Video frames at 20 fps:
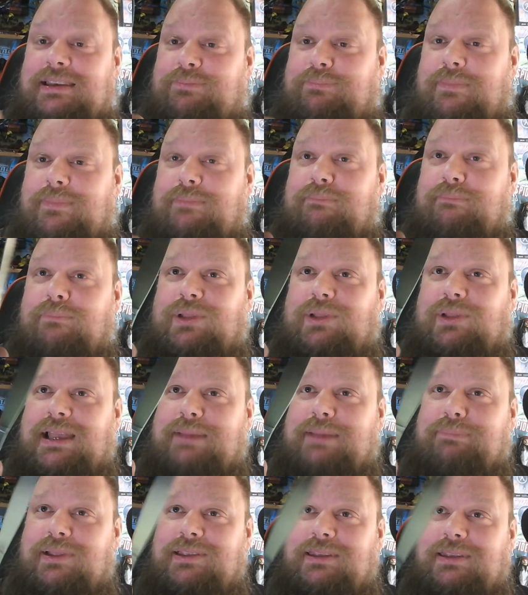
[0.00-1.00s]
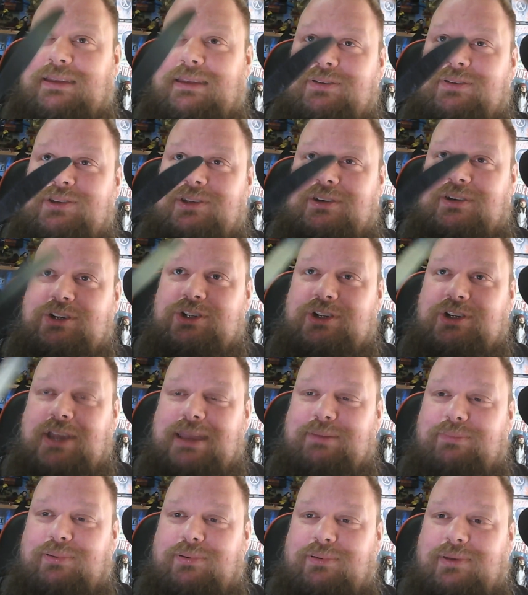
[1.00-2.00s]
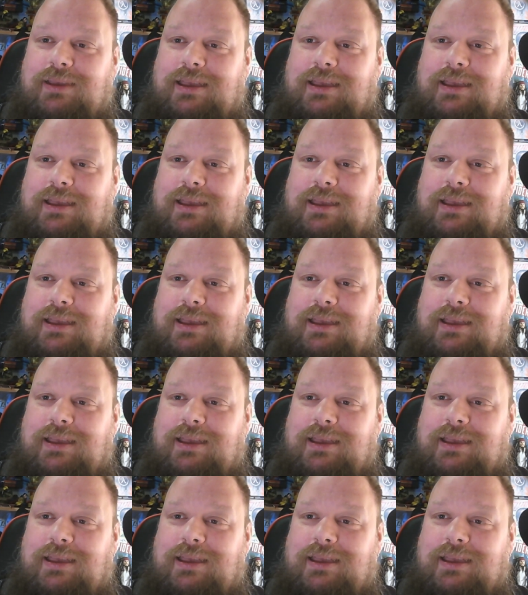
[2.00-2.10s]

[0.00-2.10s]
of more like a butter knife sort of shape